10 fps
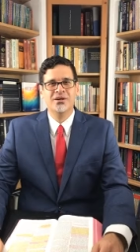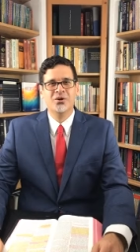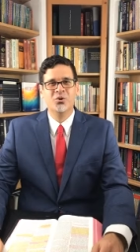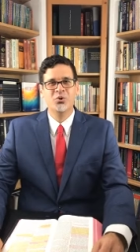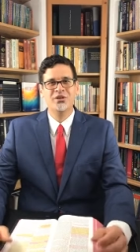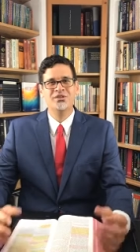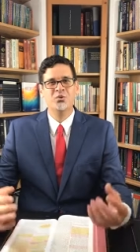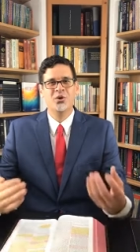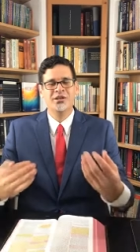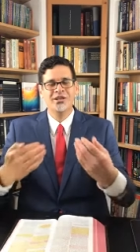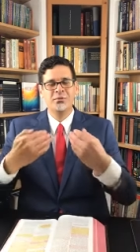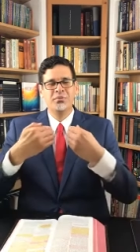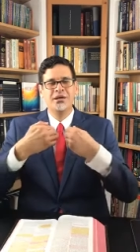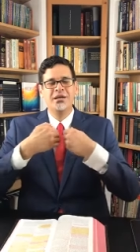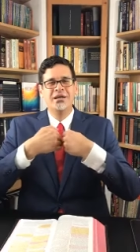who is the one that
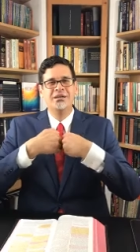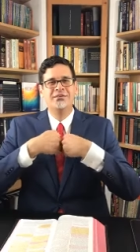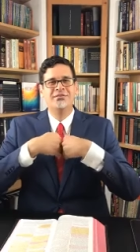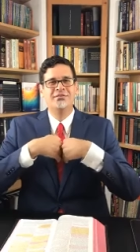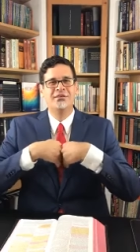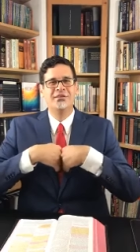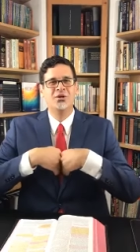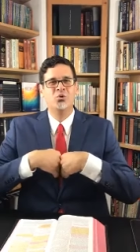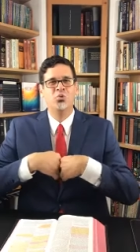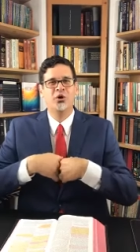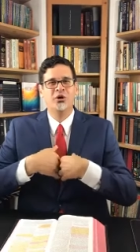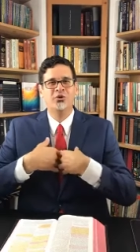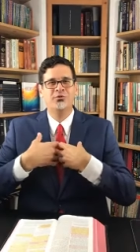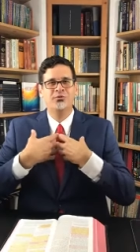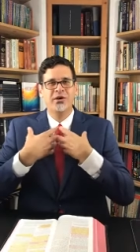begins the work
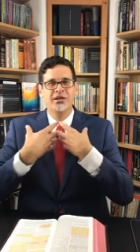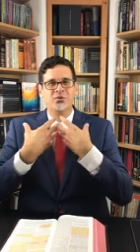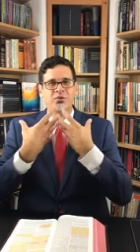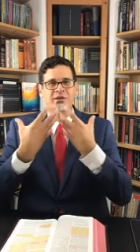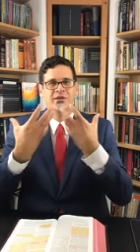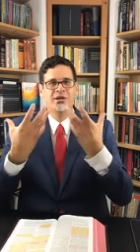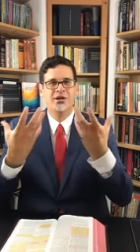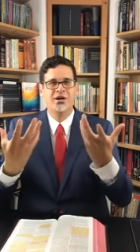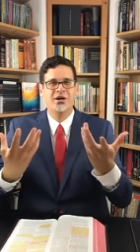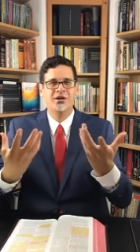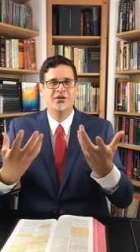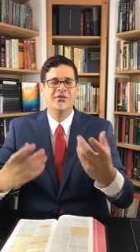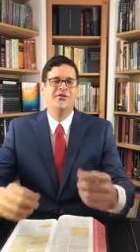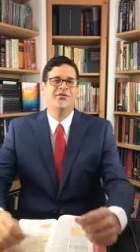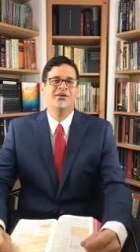of faith within our
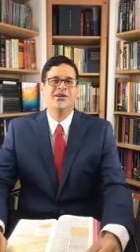hearts,